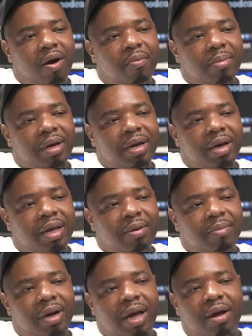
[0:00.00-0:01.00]
call me, they
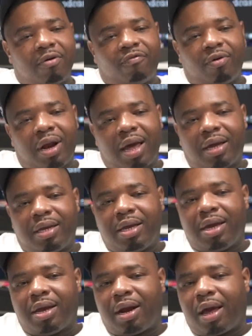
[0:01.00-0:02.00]
laid me down for like a
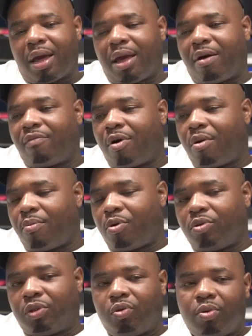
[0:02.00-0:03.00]
year and a half,
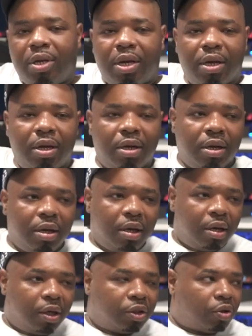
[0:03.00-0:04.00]
almost two years.
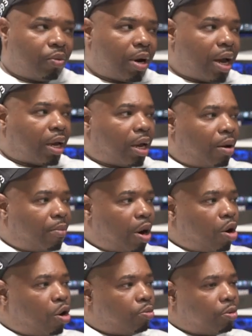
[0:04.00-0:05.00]
So when I come
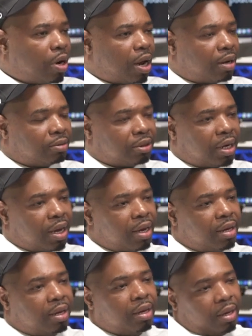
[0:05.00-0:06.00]
home, you know what I'm
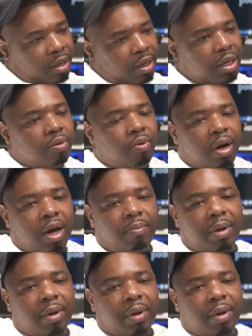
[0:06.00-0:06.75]
saying, he would come